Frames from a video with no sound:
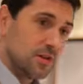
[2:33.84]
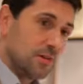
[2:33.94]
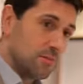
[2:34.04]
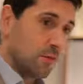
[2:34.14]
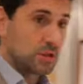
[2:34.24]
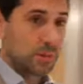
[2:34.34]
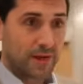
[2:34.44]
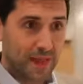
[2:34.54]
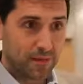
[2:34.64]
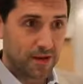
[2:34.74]
multiply
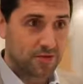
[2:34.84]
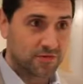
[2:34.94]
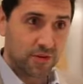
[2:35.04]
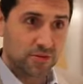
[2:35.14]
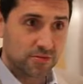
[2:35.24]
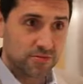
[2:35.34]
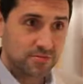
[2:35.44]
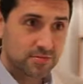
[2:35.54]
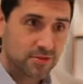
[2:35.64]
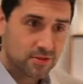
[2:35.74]
that by your
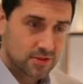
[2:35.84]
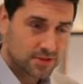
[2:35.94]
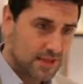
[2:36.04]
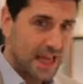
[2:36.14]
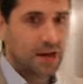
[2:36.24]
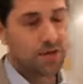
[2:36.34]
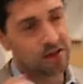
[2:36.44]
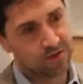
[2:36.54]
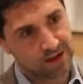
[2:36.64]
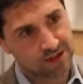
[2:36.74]
volume, take away
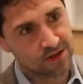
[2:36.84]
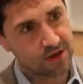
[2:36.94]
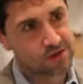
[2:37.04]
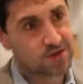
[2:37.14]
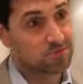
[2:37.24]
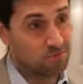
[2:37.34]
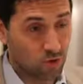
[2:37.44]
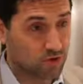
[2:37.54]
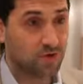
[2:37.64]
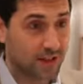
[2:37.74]
your fixed costs.
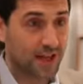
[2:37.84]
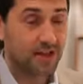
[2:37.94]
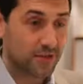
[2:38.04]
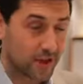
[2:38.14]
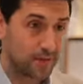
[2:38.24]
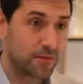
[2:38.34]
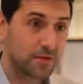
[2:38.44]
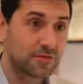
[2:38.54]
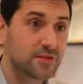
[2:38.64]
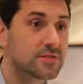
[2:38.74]
What do you get? You get
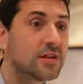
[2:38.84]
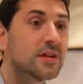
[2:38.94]
profit.